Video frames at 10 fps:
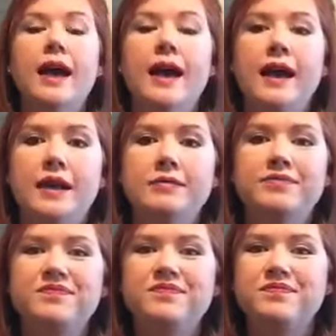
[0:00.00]
I
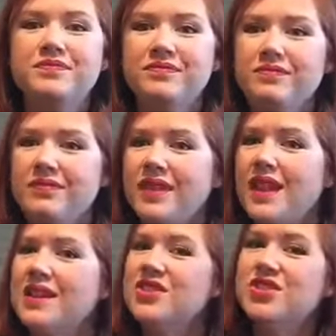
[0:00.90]

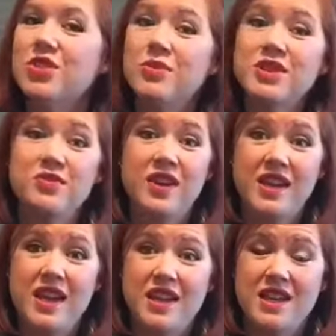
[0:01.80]
had so much fun
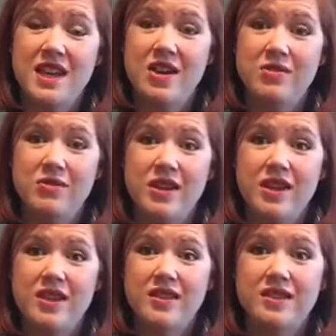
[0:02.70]
hanging out
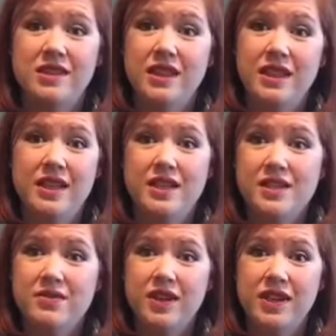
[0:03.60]
with
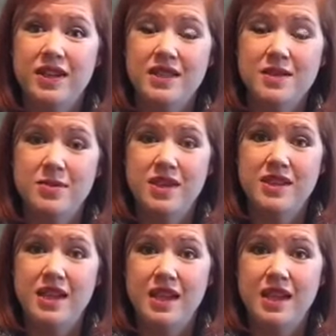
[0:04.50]
Liz, Finding Elizabeth,